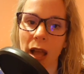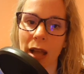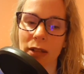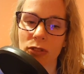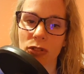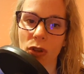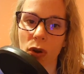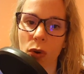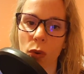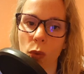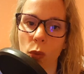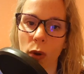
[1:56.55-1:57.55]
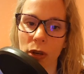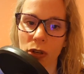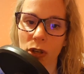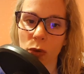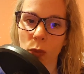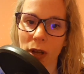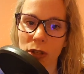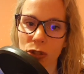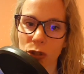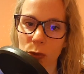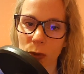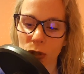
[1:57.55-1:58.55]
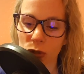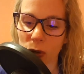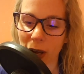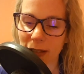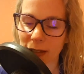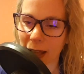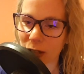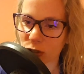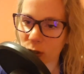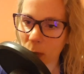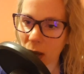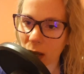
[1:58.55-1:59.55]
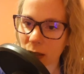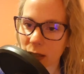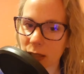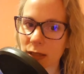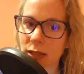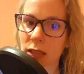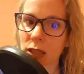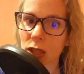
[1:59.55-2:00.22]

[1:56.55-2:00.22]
And so what you're going to want to do when you're trying to latch them on is